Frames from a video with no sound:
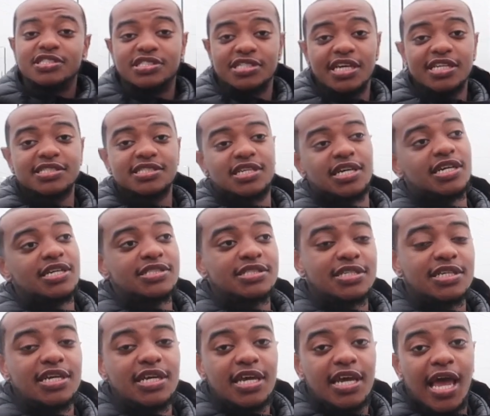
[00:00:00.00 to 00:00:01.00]
your chest, cause
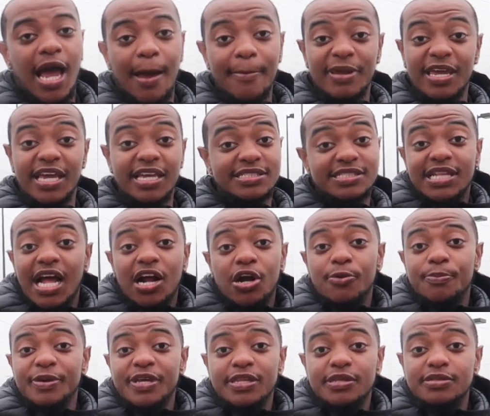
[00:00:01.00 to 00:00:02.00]
I mean, it's not
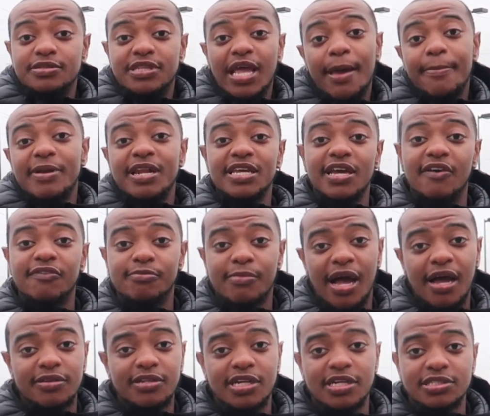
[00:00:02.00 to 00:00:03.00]
gonna be that many of them
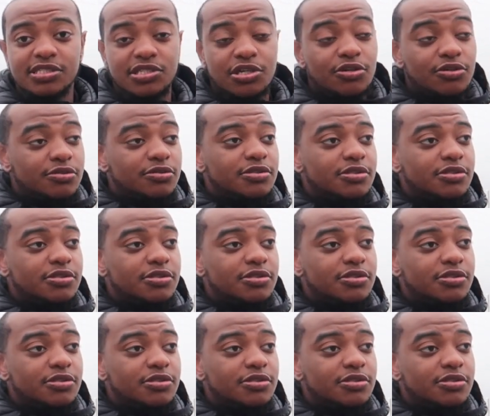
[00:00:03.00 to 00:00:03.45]
out there, so.